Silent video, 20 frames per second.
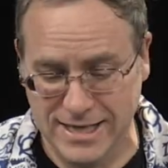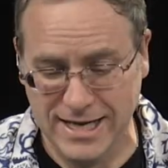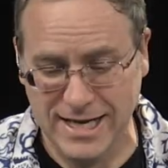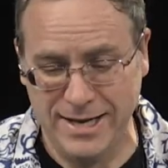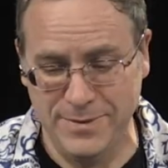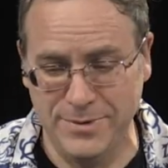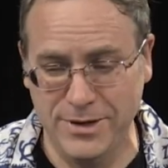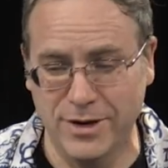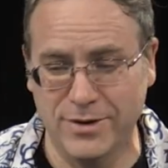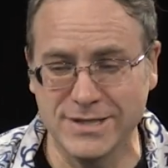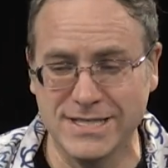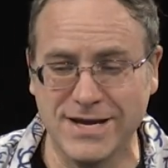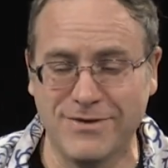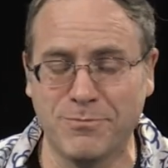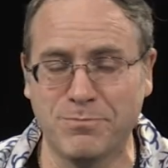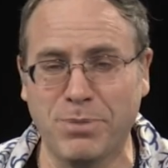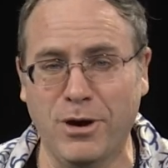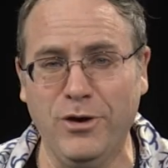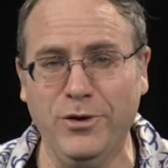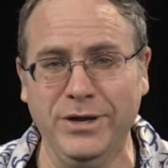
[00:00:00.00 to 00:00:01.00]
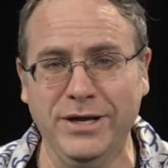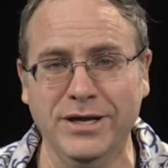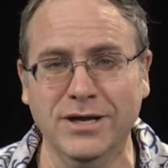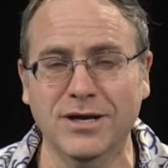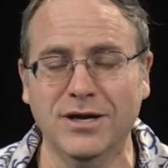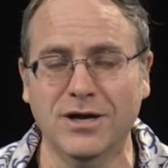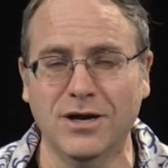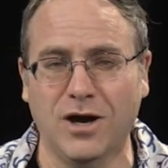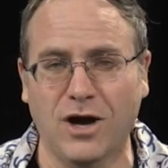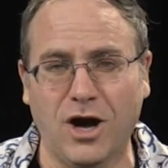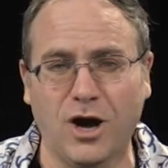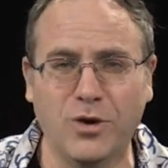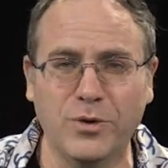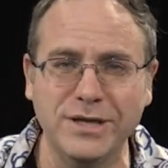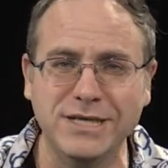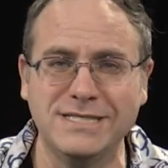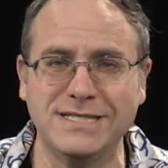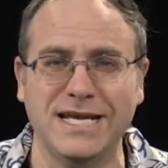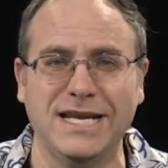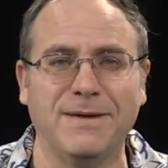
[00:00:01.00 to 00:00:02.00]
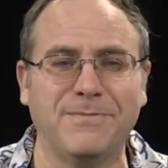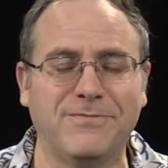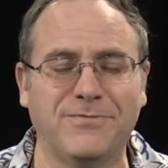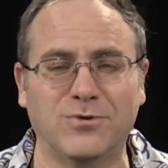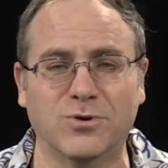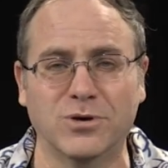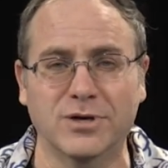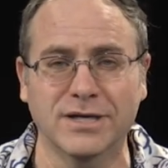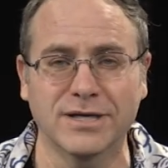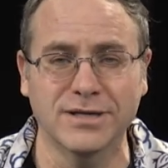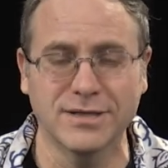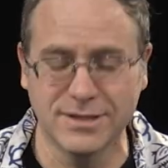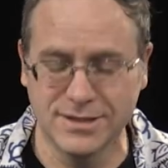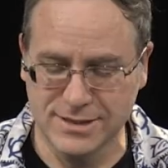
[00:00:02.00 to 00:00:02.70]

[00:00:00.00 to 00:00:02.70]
and we always have a party already set up for it.